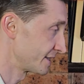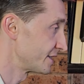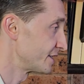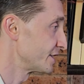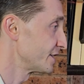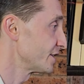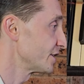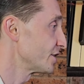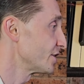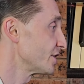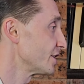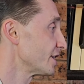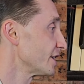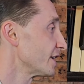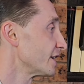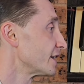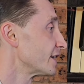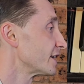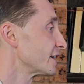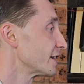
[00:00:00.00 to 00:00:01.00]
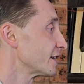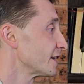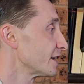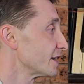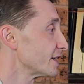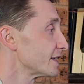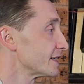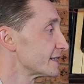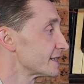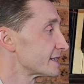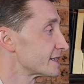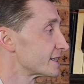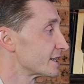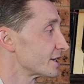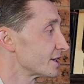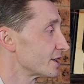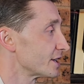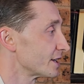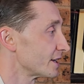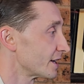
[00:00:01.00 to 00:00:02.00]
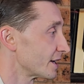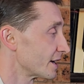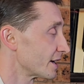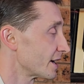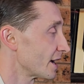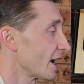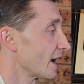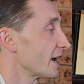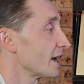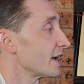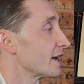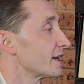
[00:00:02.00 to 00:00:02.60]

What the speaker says: D, E, C, A,